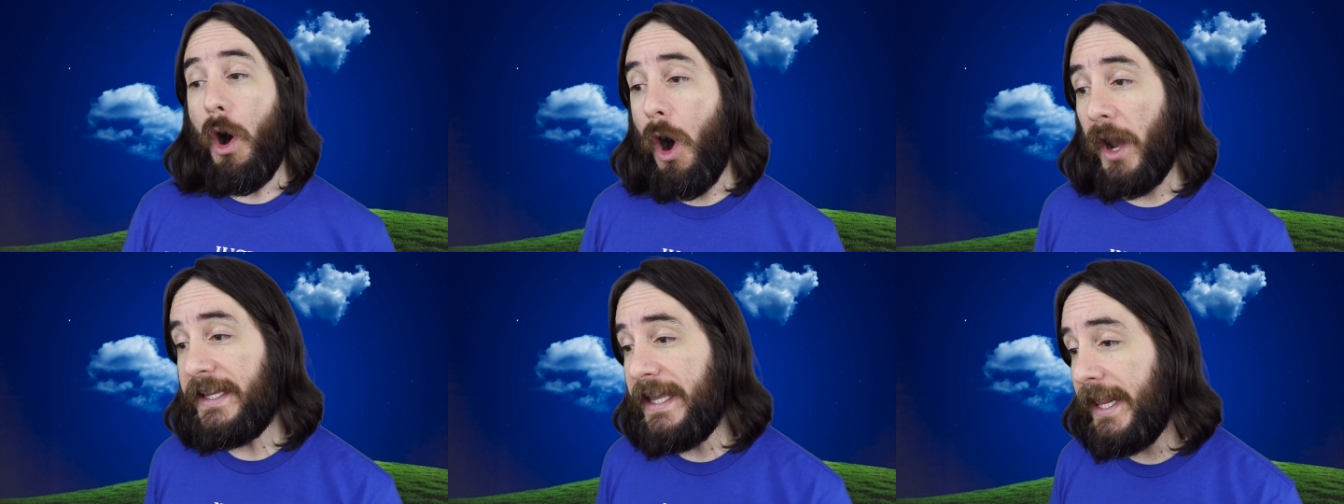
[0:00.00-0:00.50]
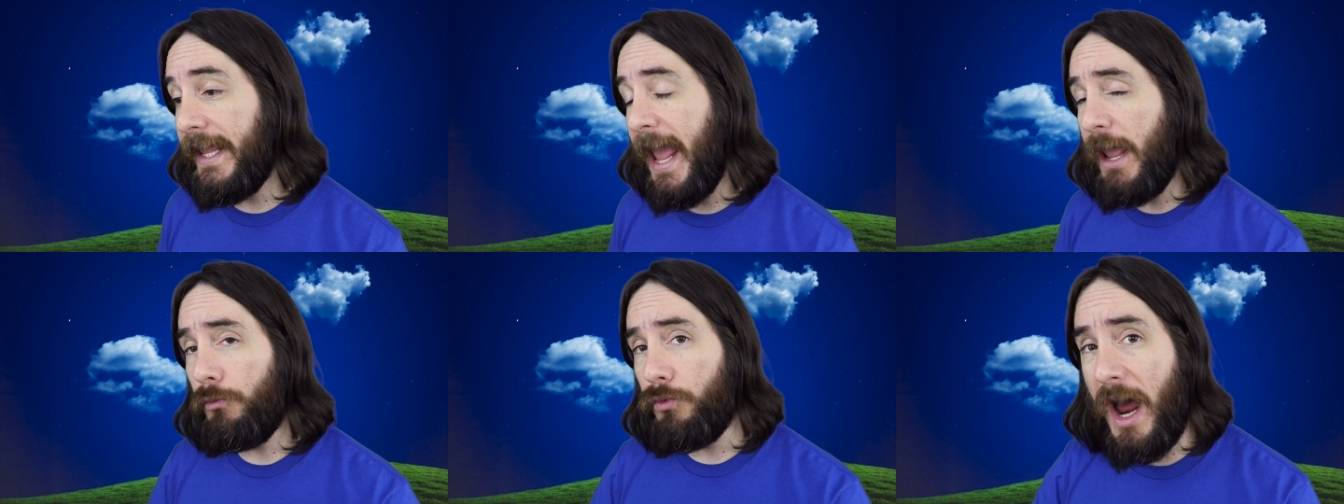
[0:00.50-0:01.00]
on getting
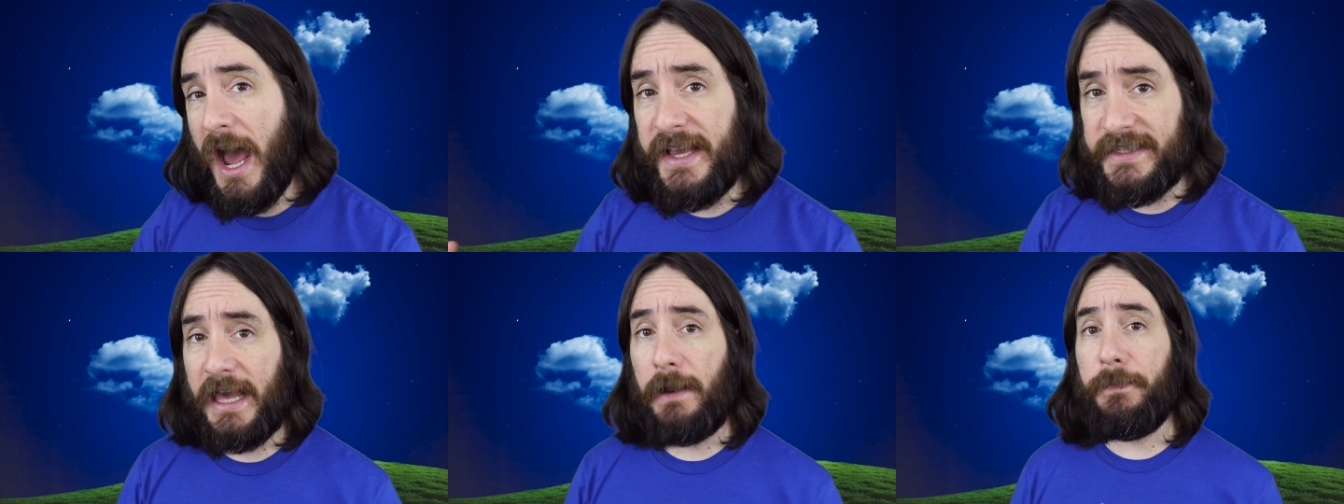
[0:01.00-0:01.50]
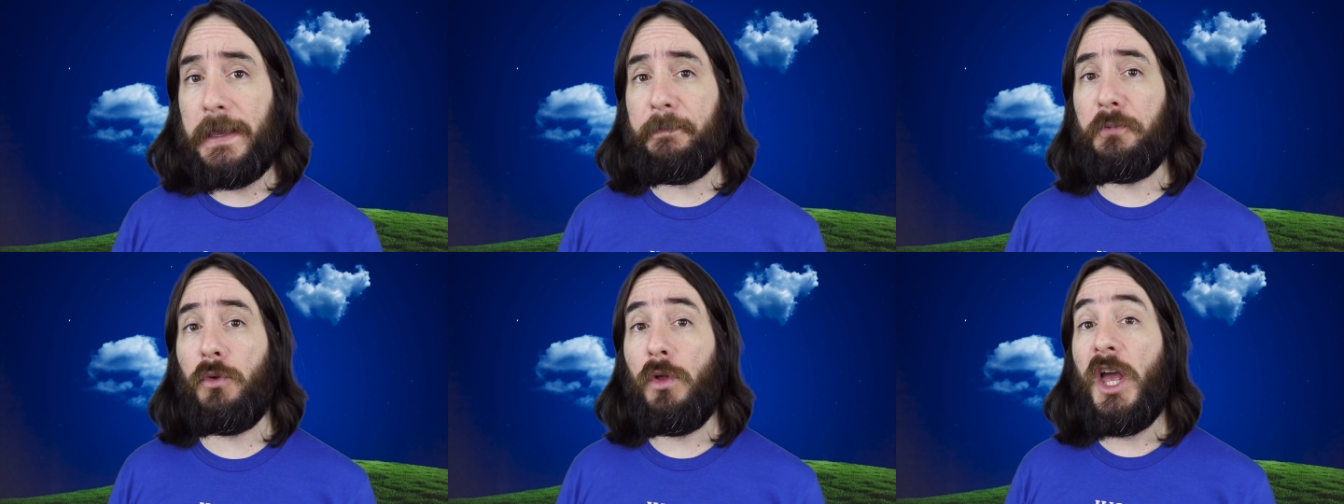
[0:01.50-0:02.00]
a rise out of
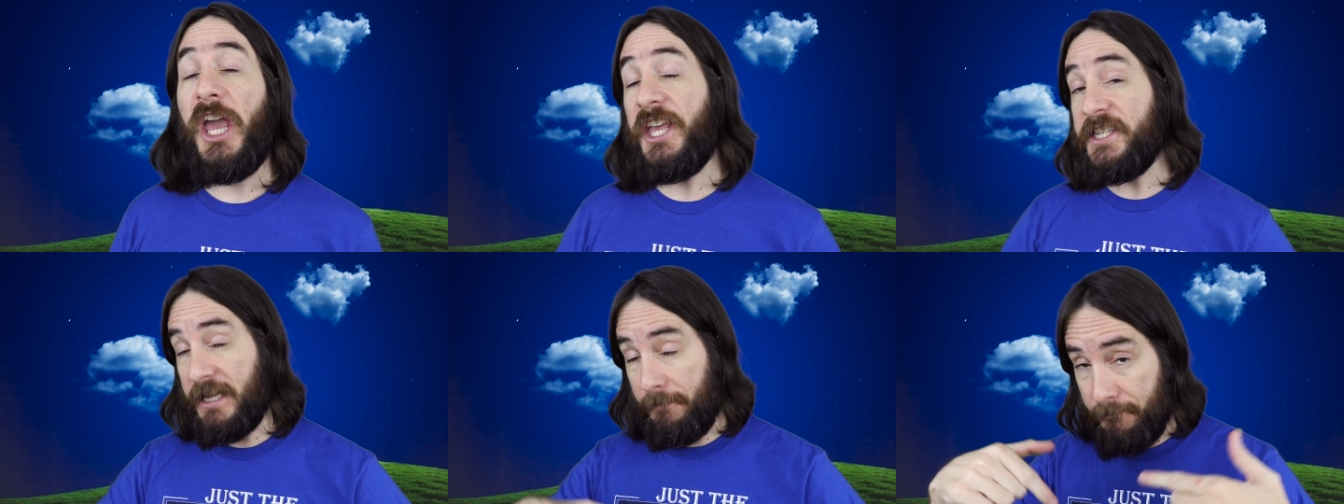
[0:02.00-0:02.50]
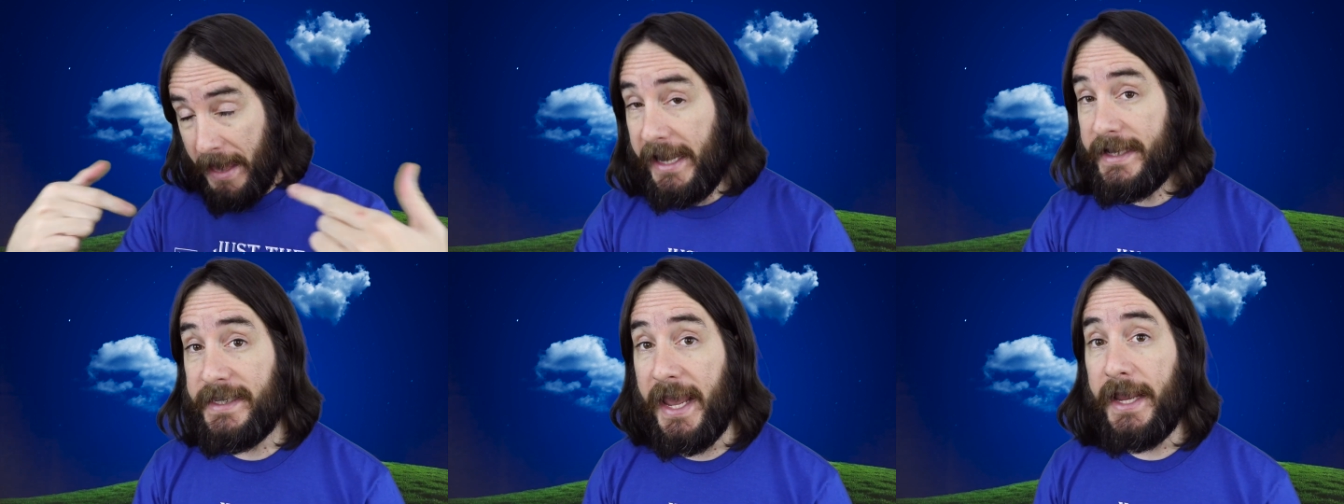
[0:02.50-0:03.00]
people, is to
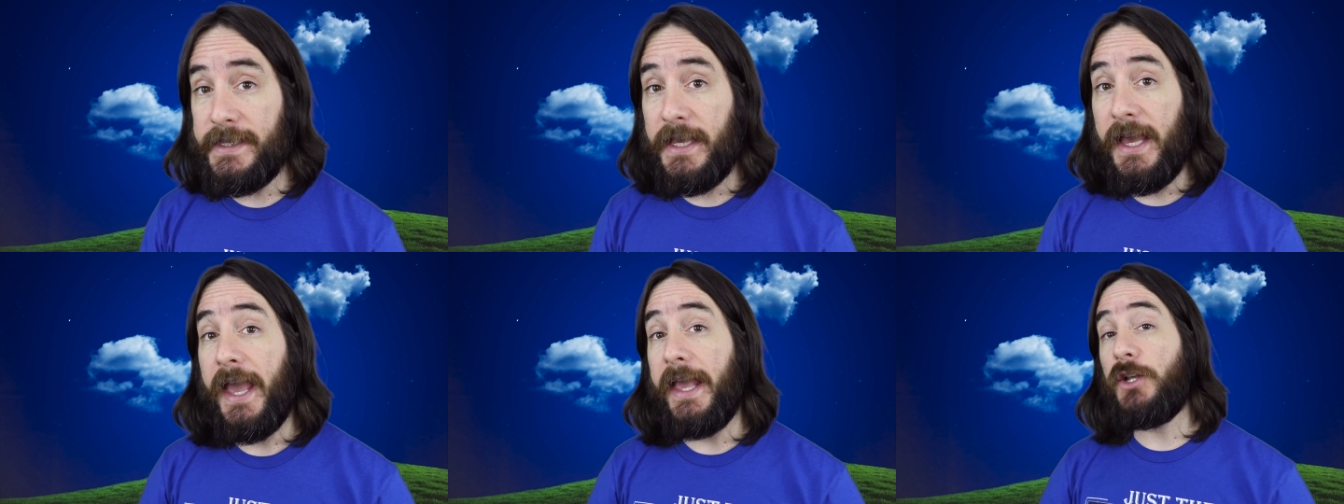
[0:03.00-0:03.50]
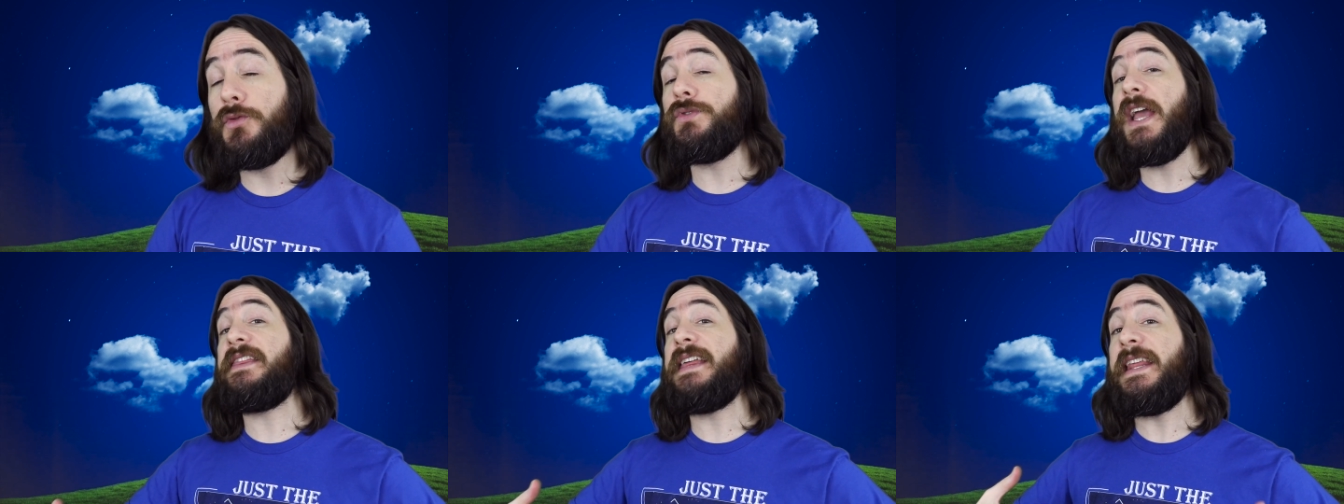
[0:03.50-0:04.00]
meditate and
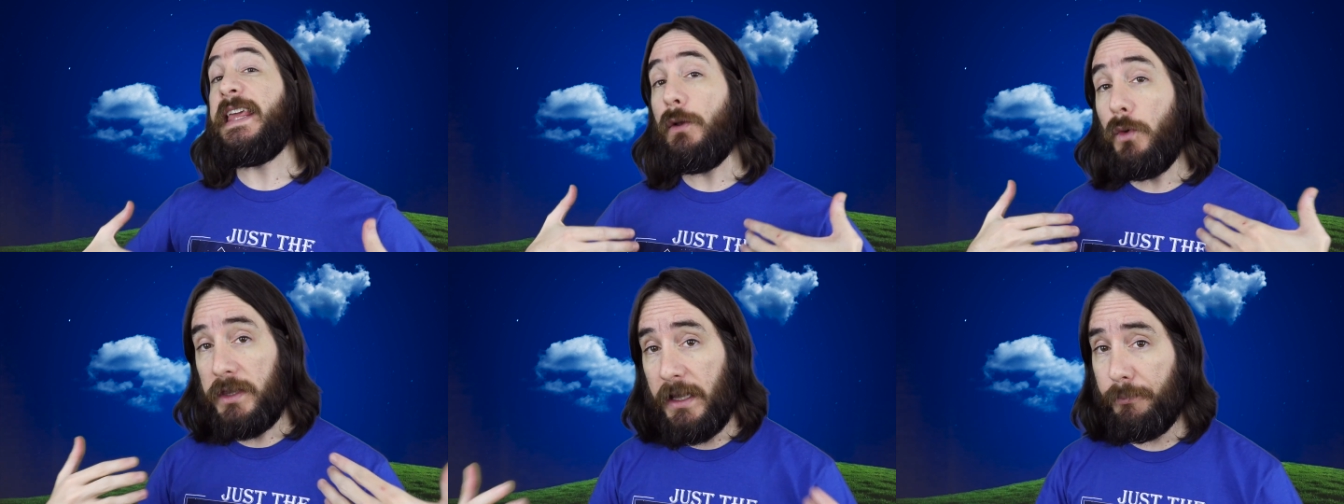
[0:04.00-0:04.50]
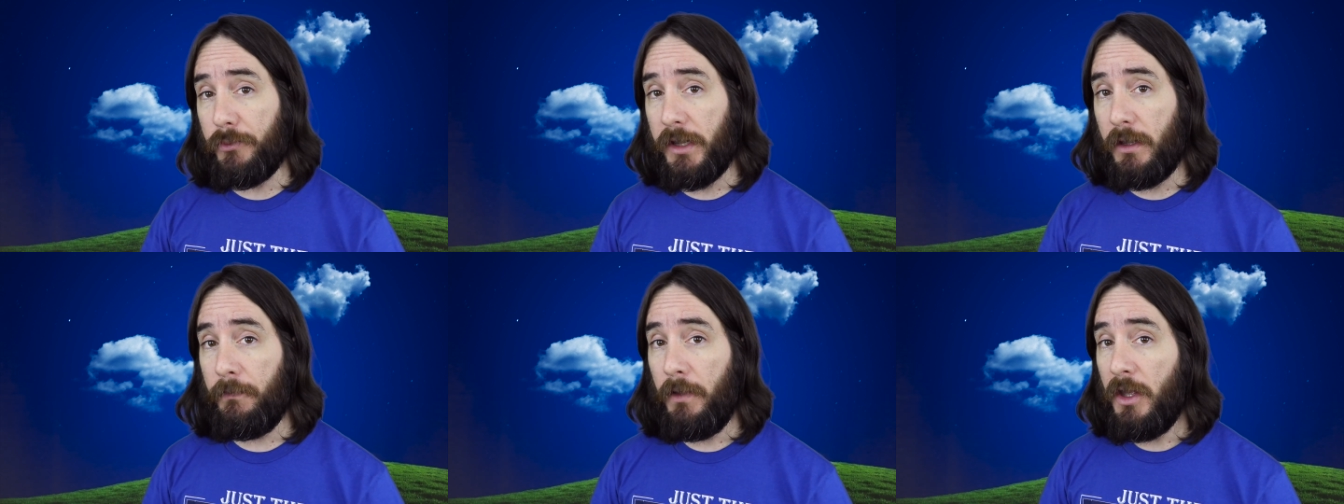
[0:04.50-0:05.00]
create that
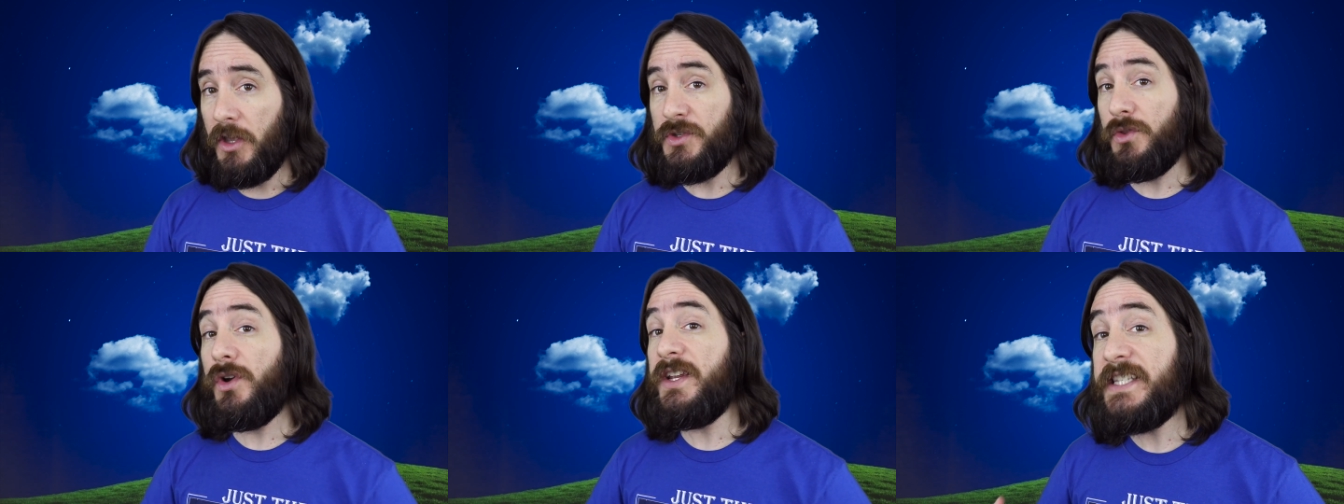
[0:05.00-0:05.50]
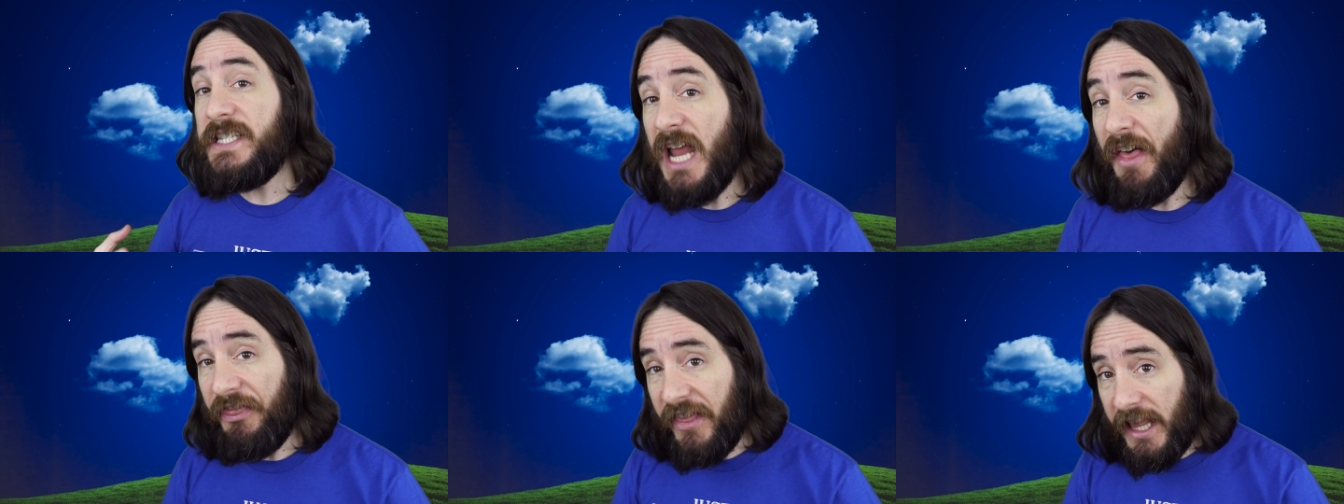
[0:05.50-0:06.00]
equilibrium. So there is
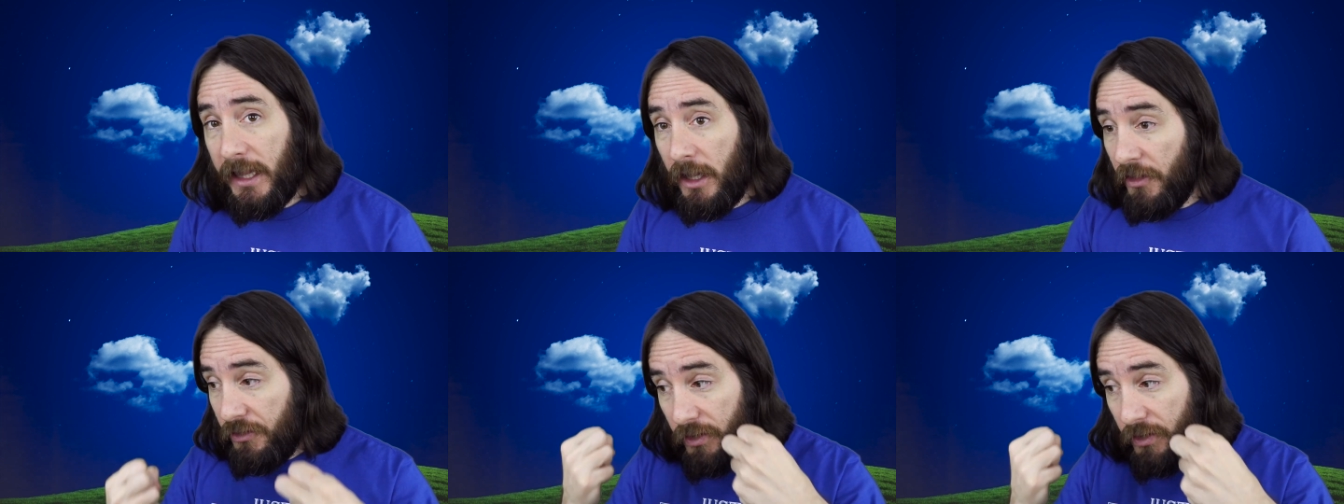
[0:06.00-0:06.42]
nothing,